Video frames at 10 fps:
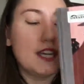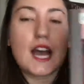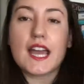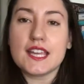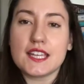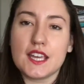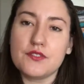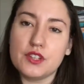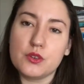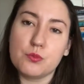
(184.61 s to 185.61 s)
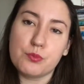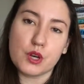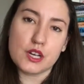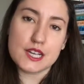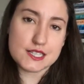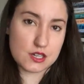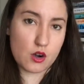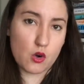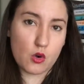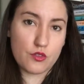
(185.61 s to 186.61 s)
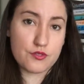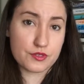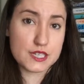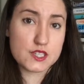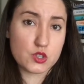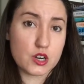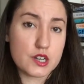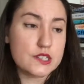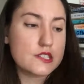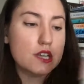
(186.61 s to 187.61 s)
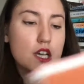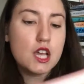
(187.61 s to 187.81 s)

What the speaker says: I gave the book as a whole 3 stars